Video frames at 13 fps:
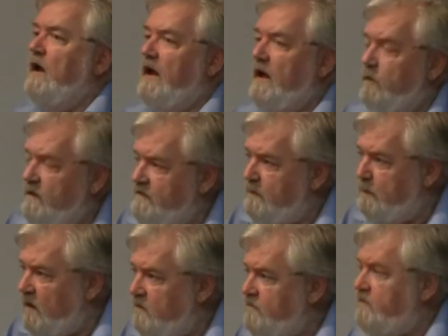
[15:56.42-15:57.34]
He was the
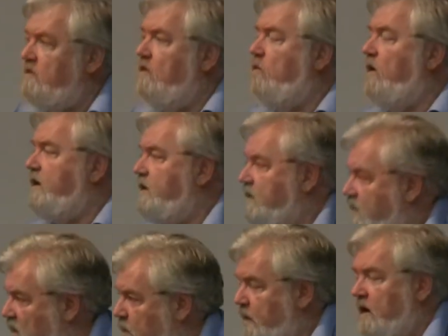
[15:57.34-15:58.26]
person who went into
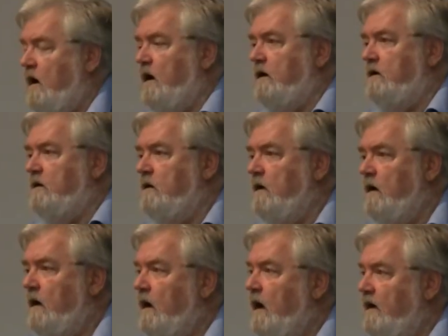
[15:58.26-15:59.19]
Copenhagen
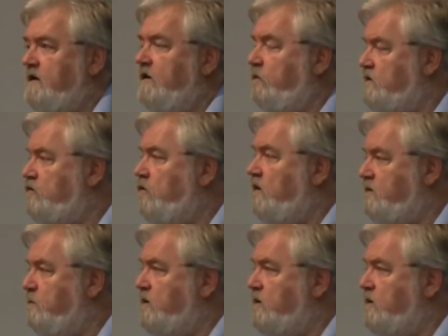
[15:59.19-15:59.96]
and did what George